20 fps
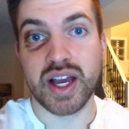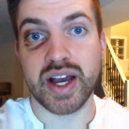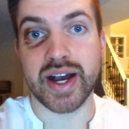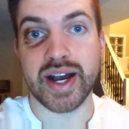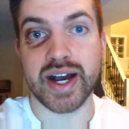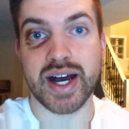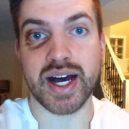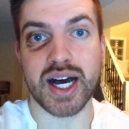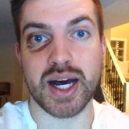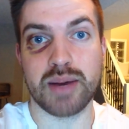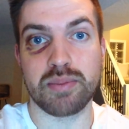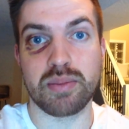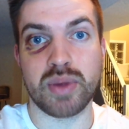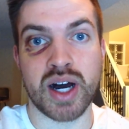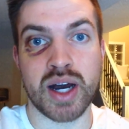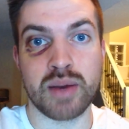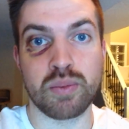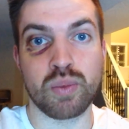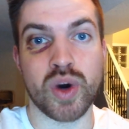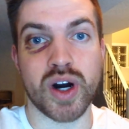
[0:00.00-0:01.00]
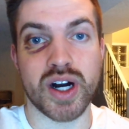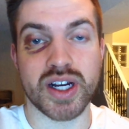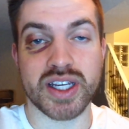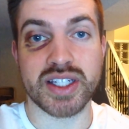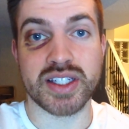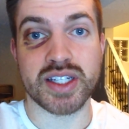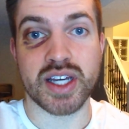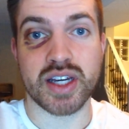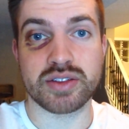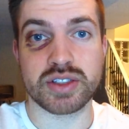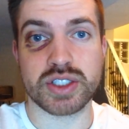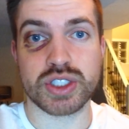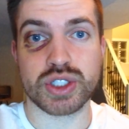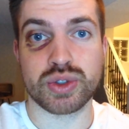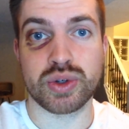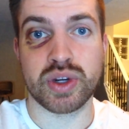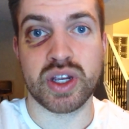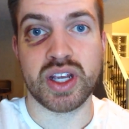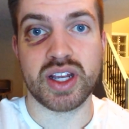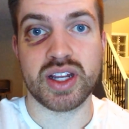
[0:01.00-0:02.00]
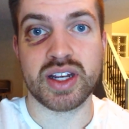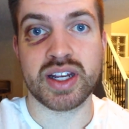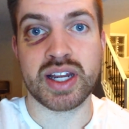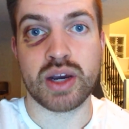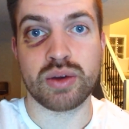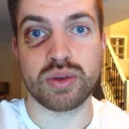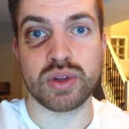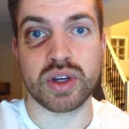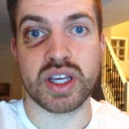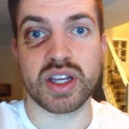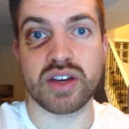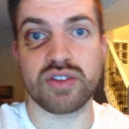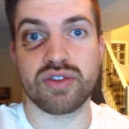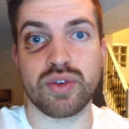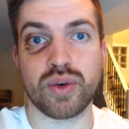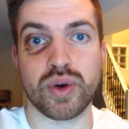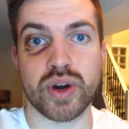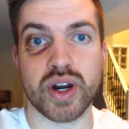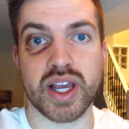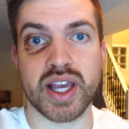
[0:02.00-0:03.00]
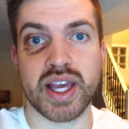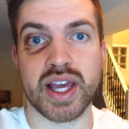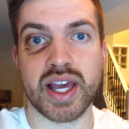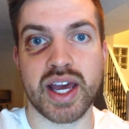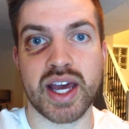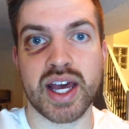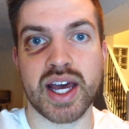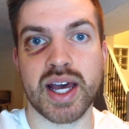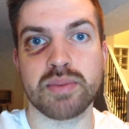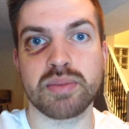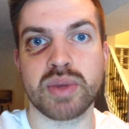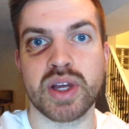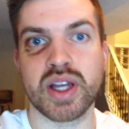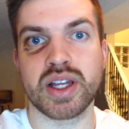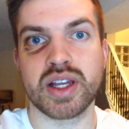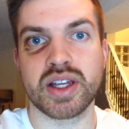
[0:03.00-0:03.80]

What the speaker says: I'm walking down the street now looking for a cab.